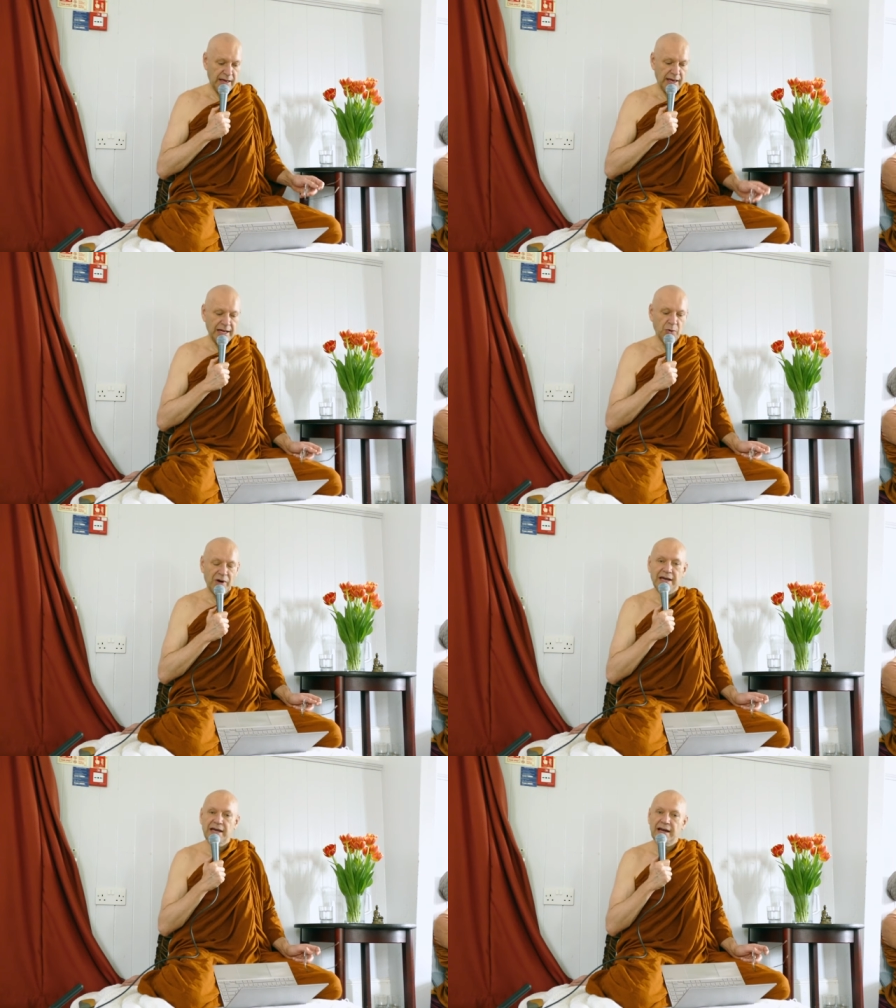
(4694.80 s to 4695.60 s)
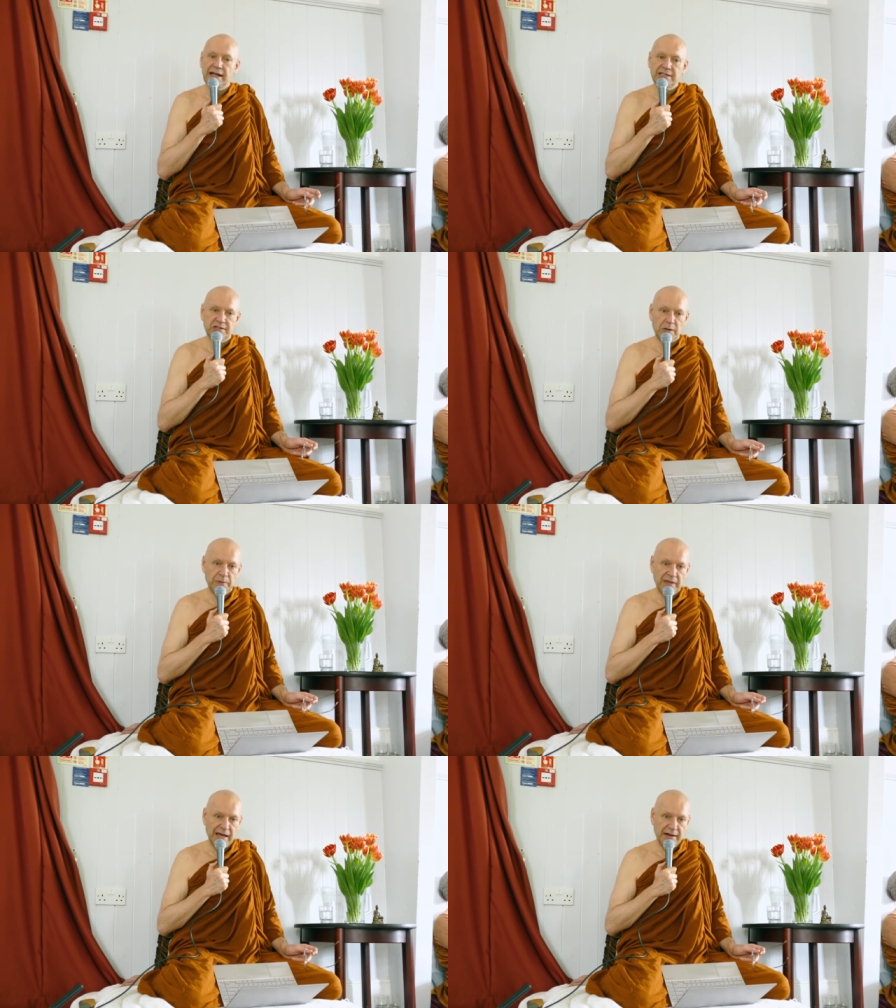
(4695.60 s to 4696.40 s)
Anyway, let's
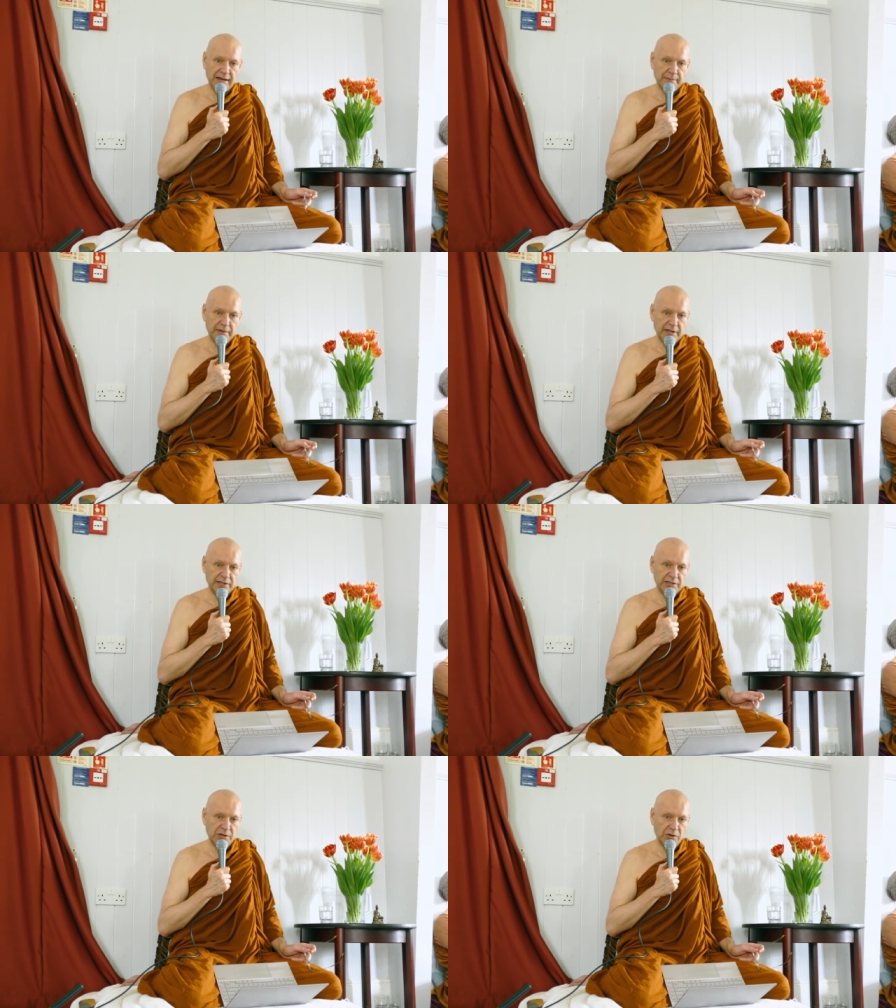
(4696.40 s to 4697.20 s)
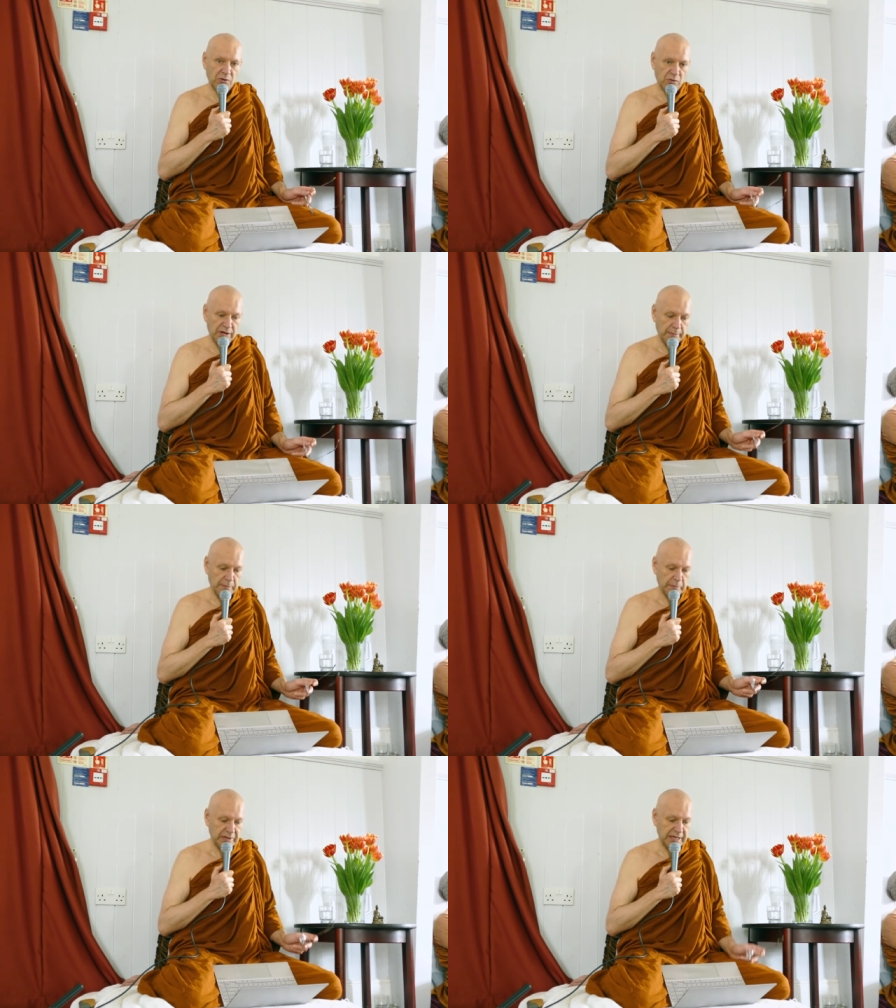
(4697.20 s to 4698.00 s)
stop there then. So.
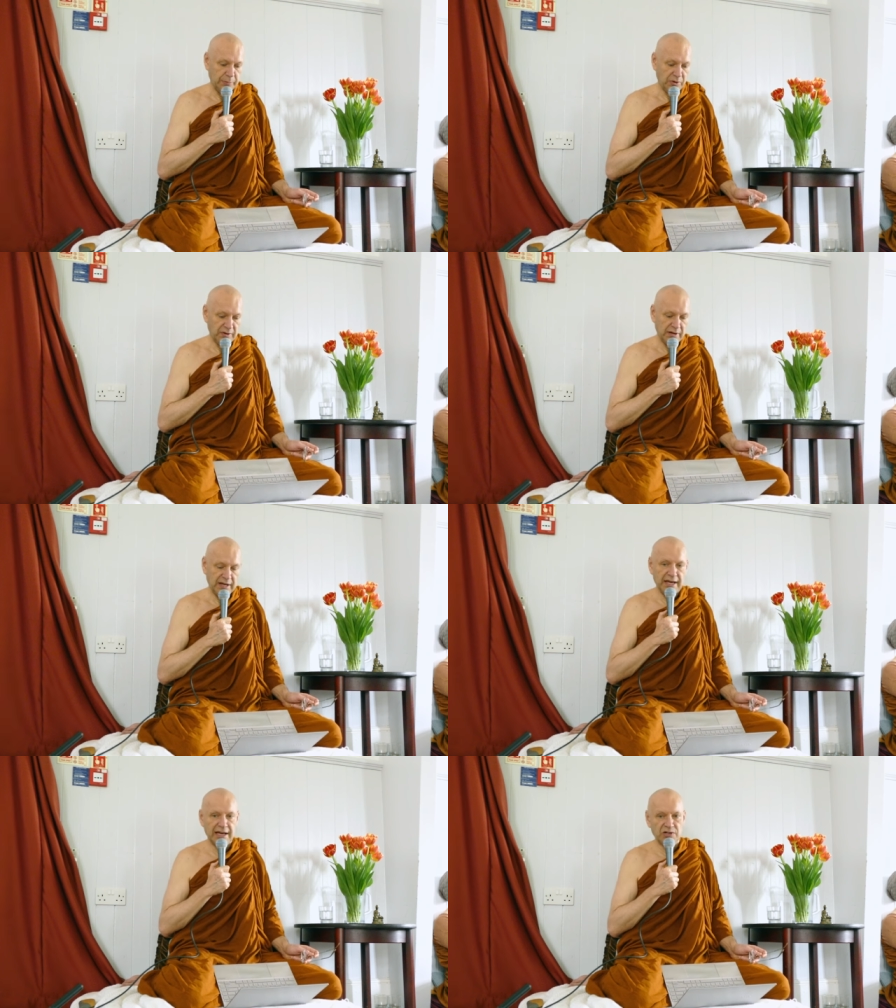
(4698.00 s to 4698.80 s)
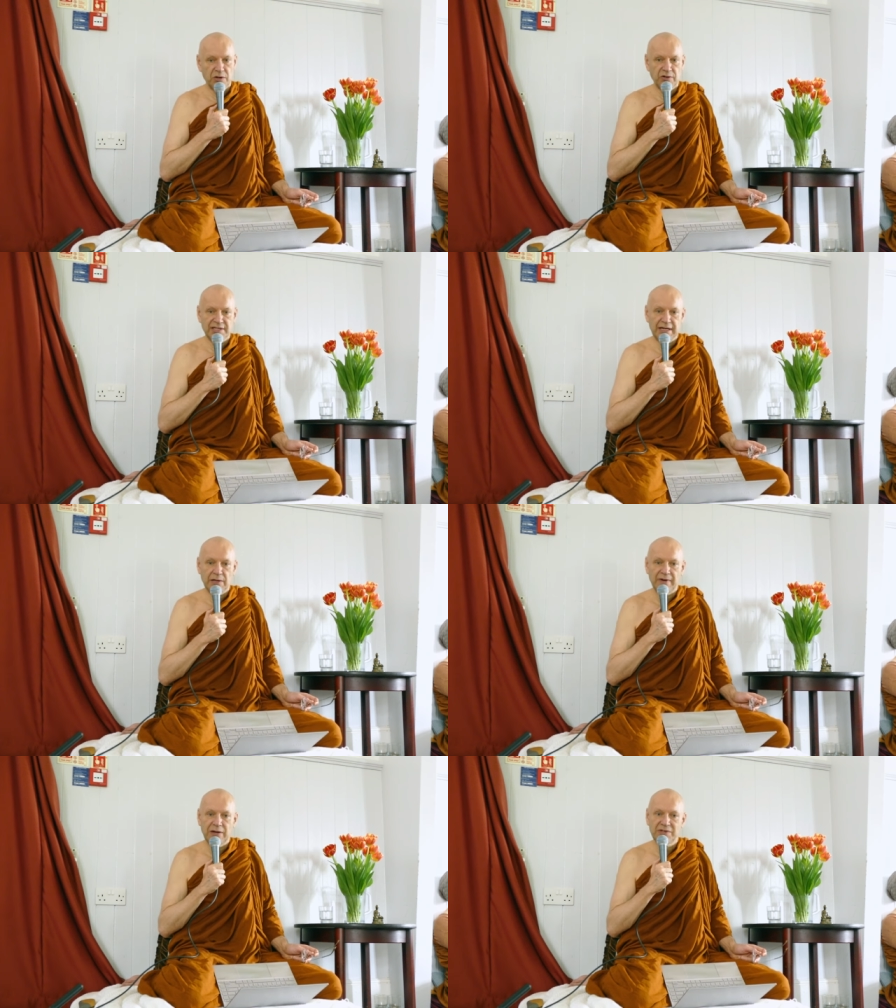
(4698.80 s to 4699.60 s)
Um, keep on enjoying
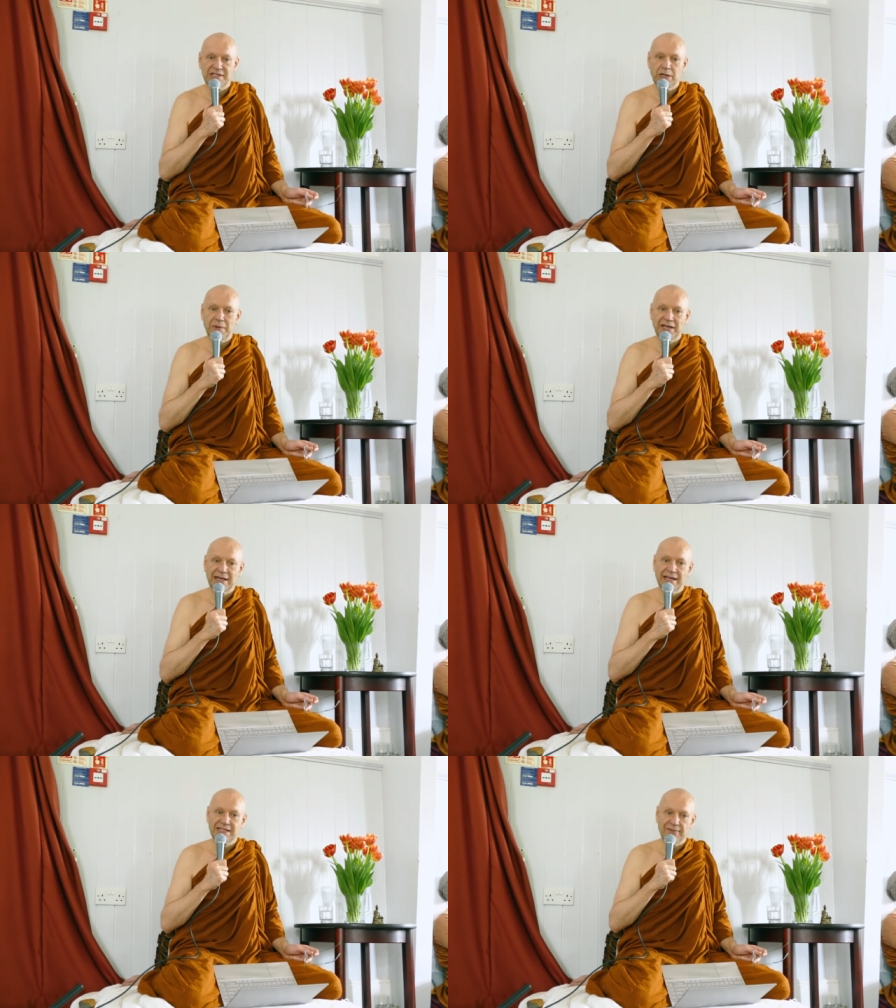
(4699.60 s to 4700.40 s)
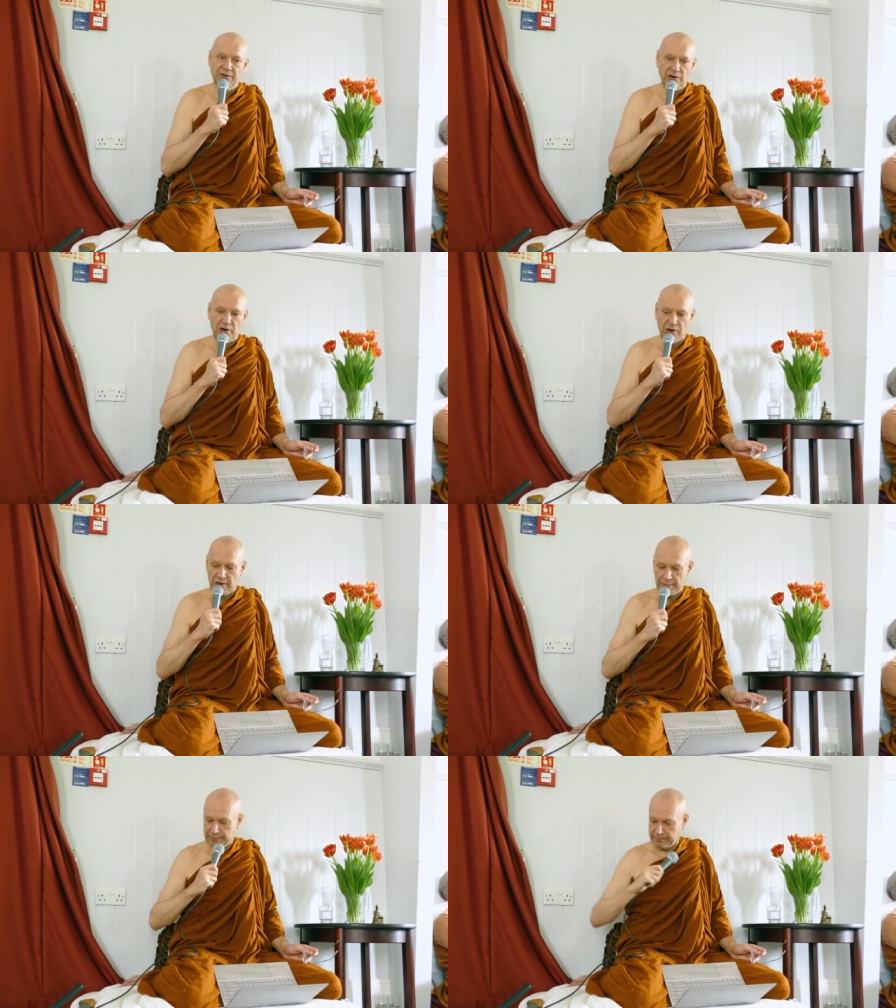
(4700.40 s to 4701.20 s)
yourself and we'll see you back in at 7 o'clock.